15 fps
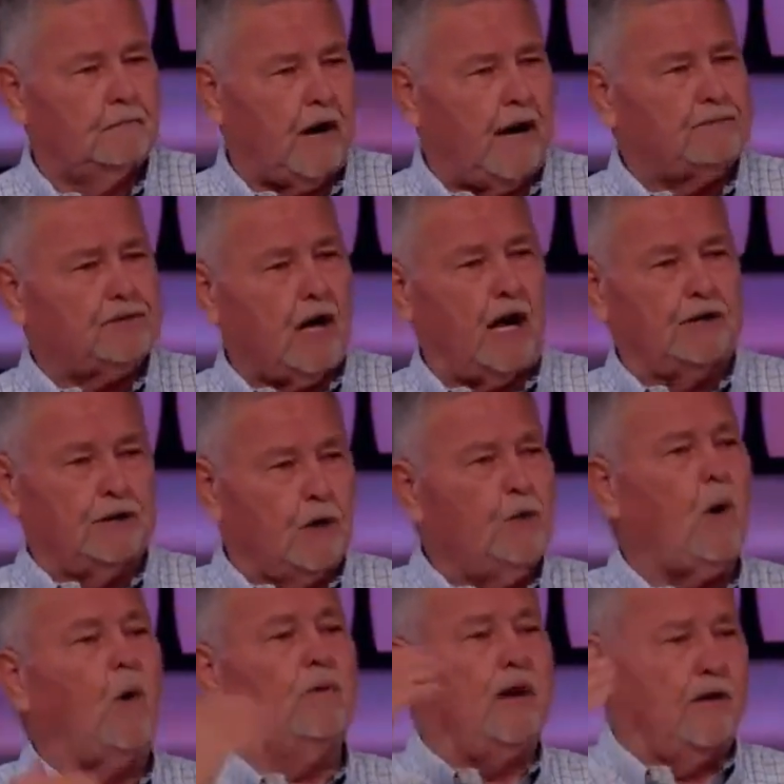Perhaps God
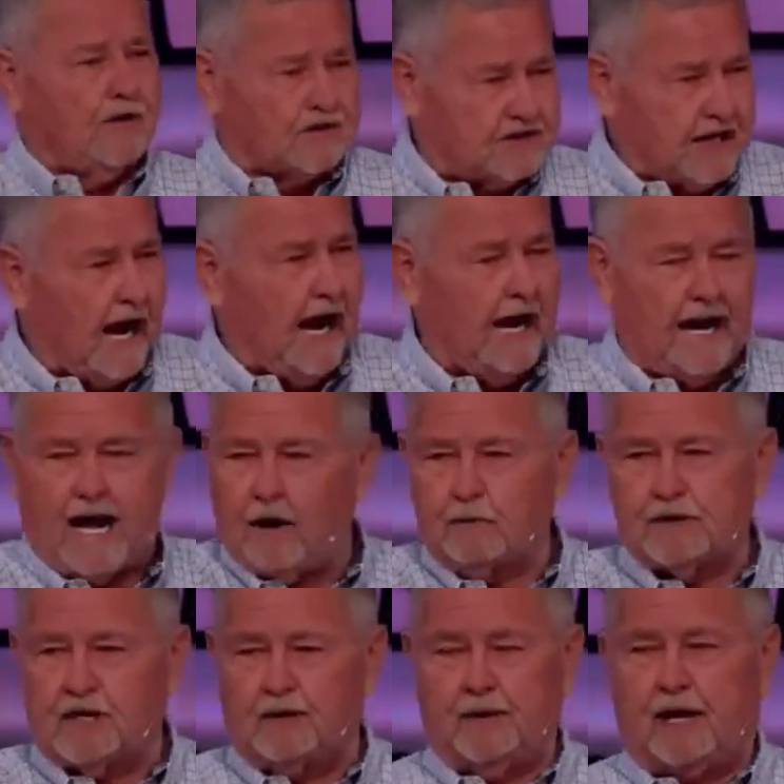knew on the other side how it
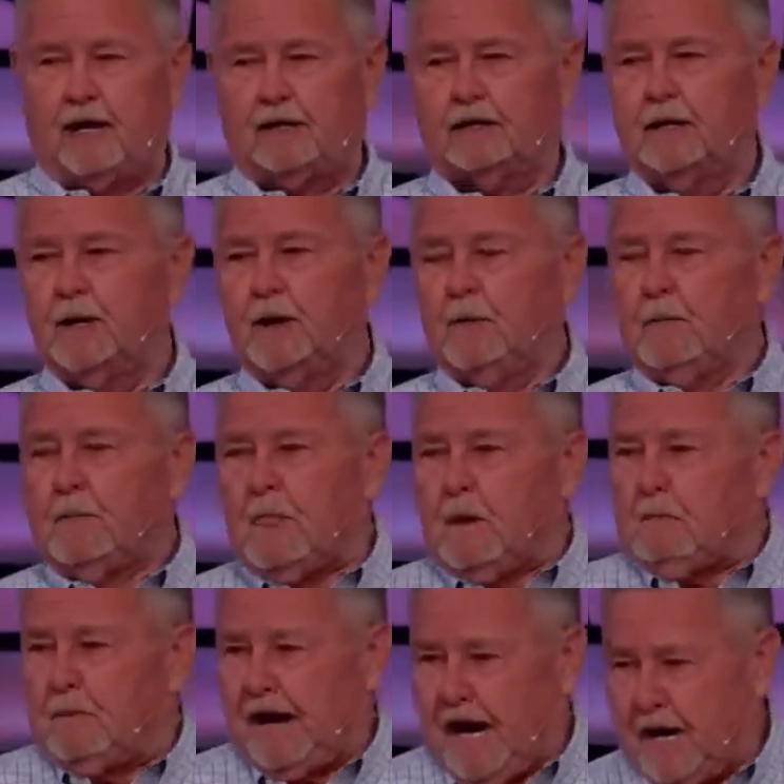would come out.
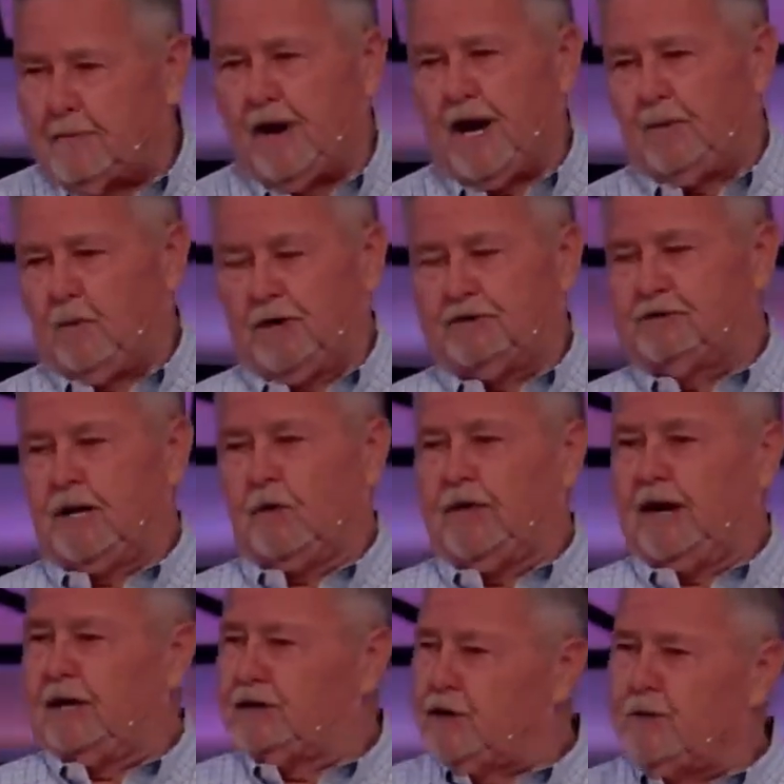But Abraham wouldn't know
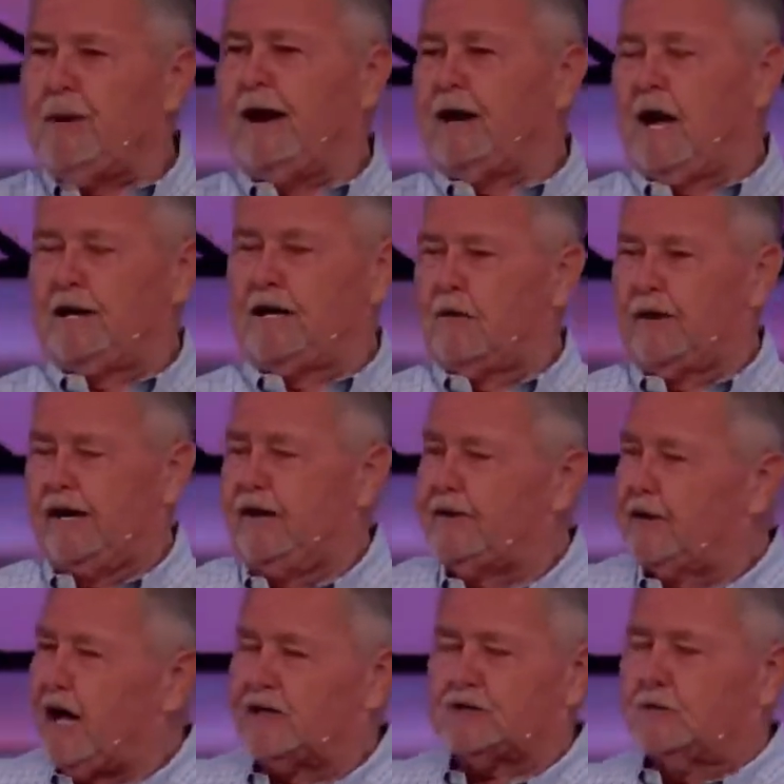that, and you may know that
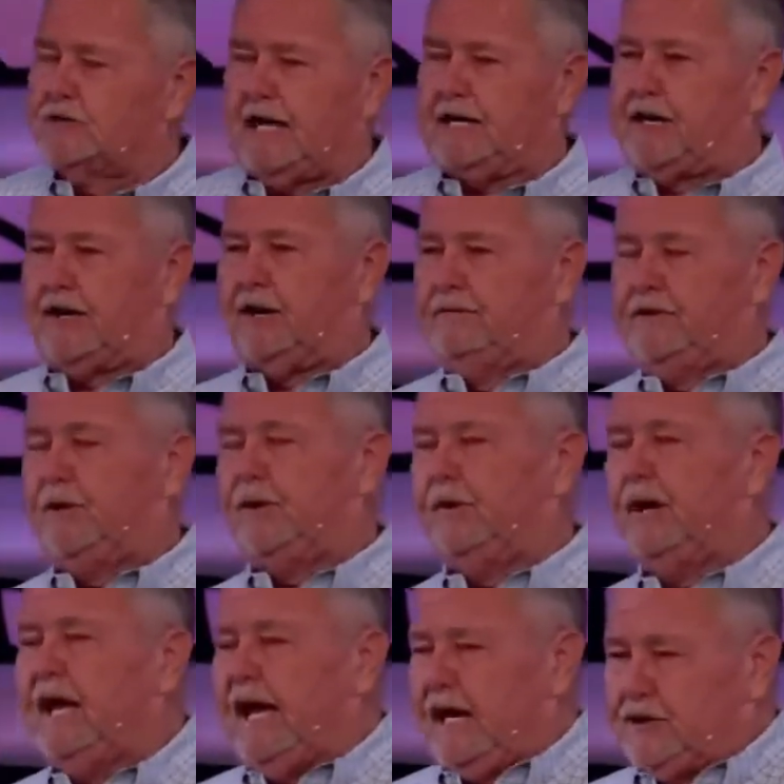either. God's going to take care of
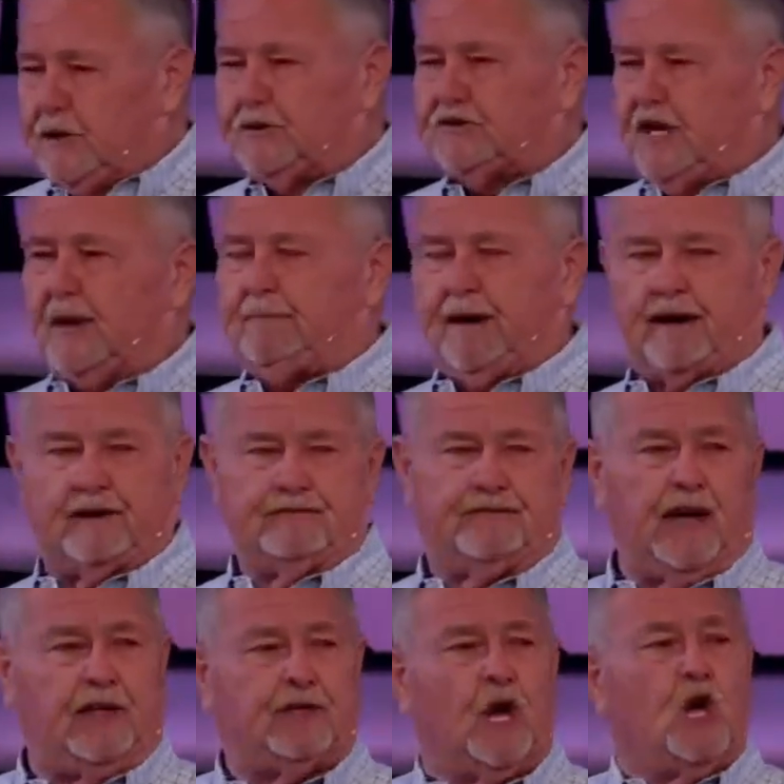you as you step out in
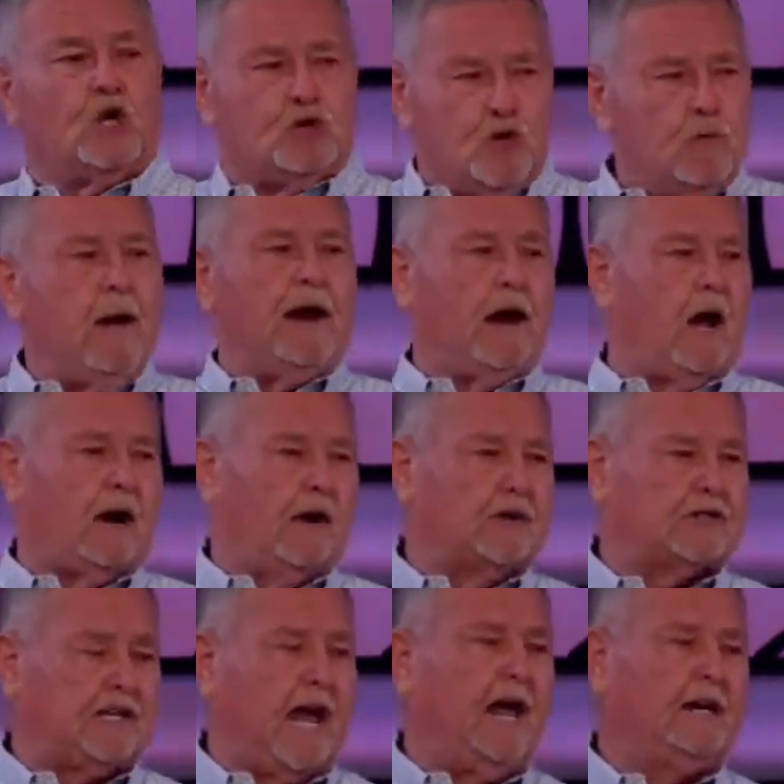faith. You may not
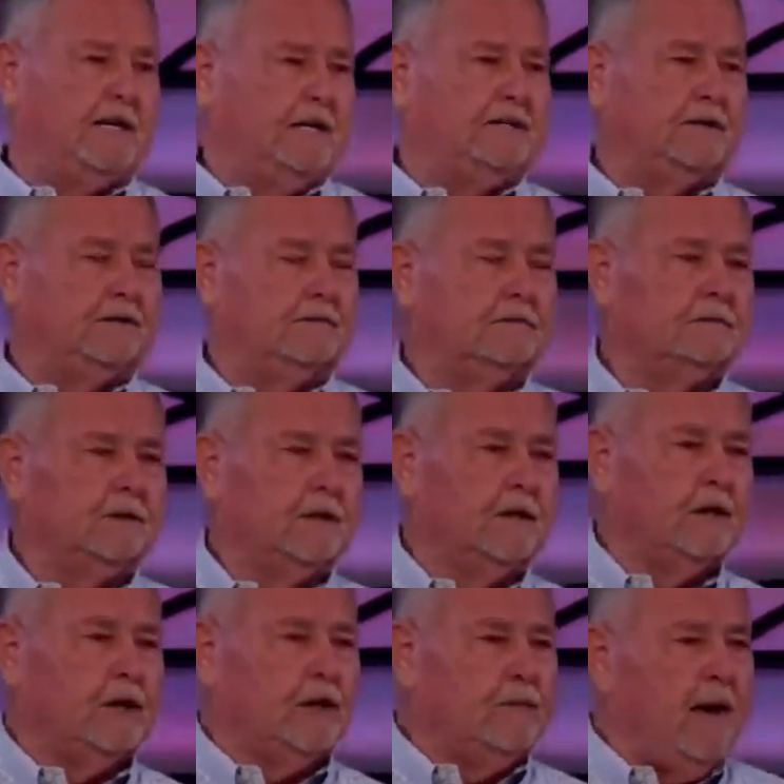understand it.
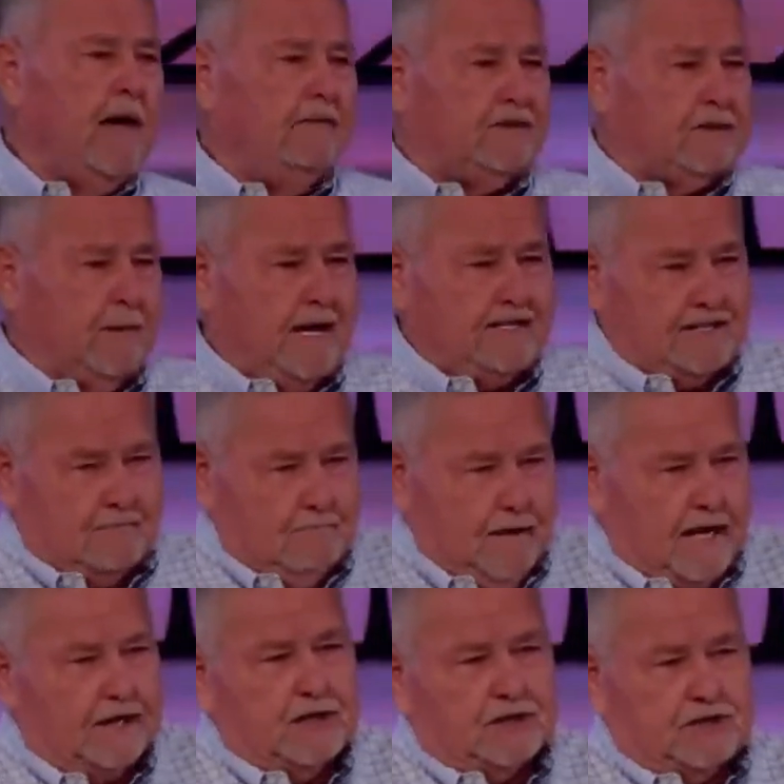You may have to make some
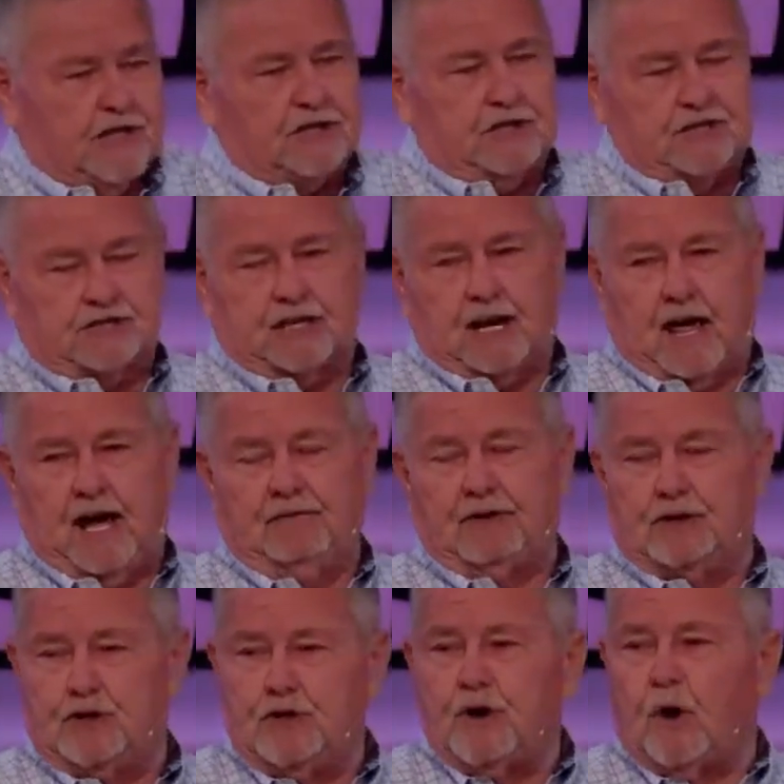big decisions in life,
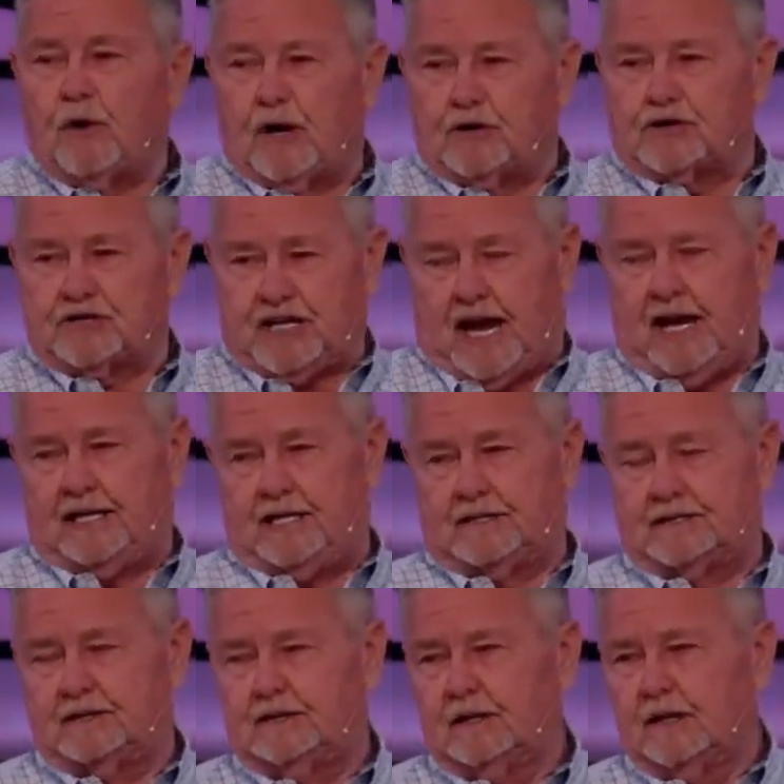and you don't understand
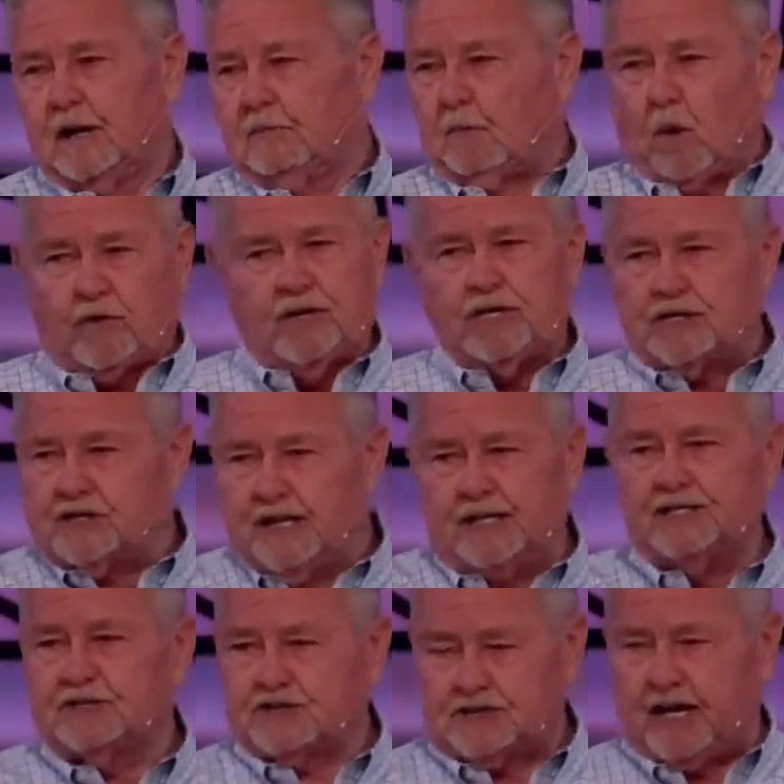it. More than just
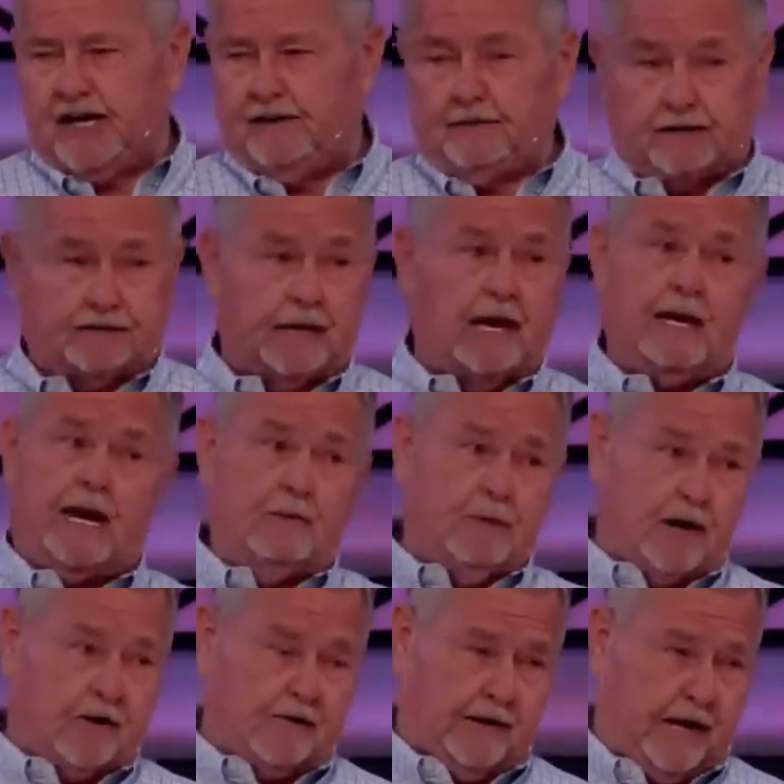getting saved, can't getting any
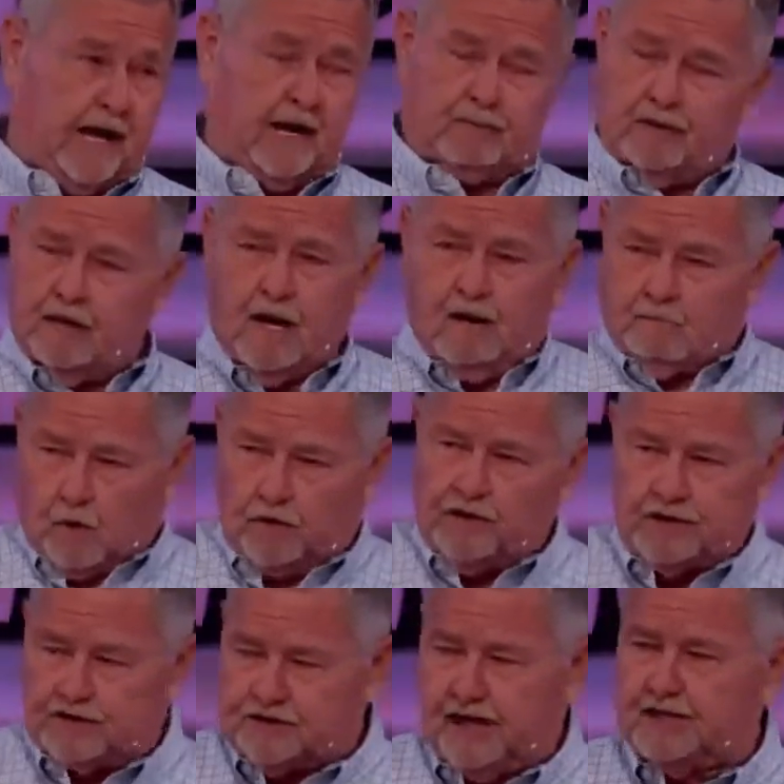bigger than that, but more
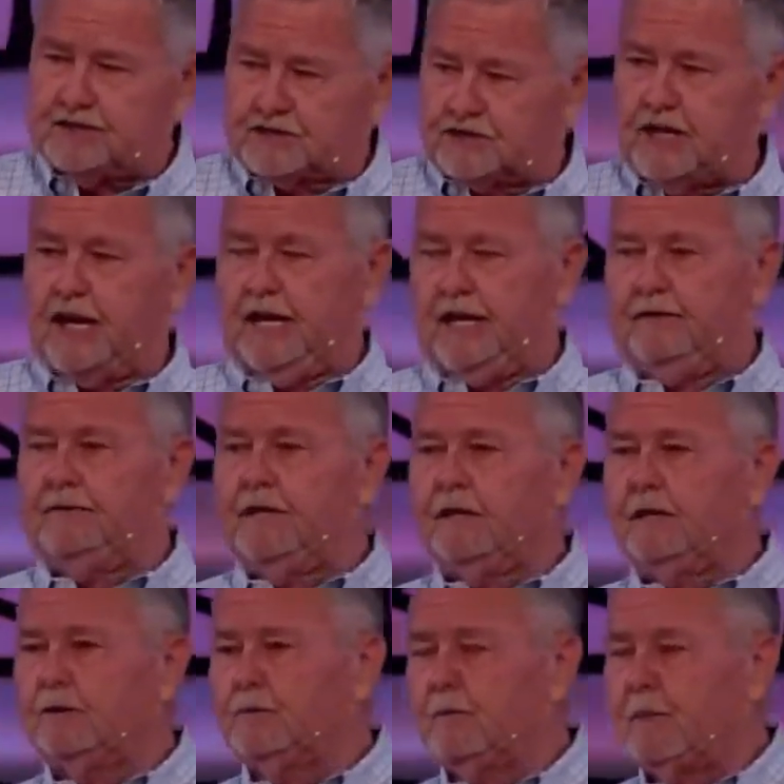than just getting saved.